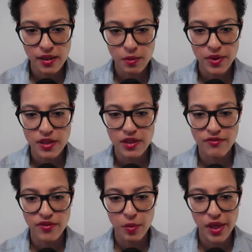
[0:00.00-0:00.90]
them this
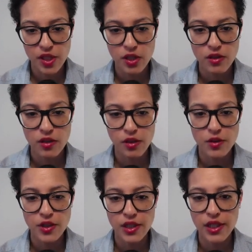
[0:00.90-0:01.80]
information. So you
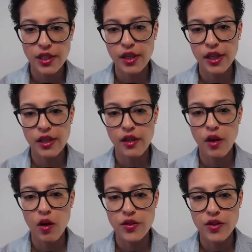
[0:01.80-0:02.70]
see here, they can
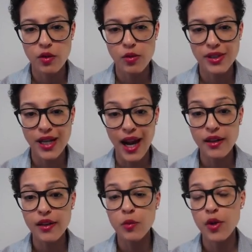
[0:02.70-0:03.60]
also
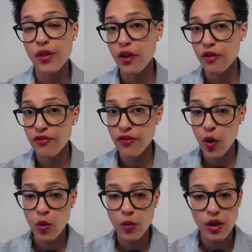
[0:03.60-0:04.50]
dial in with their
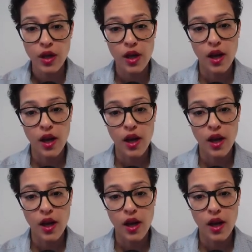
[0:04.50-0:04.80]
phone.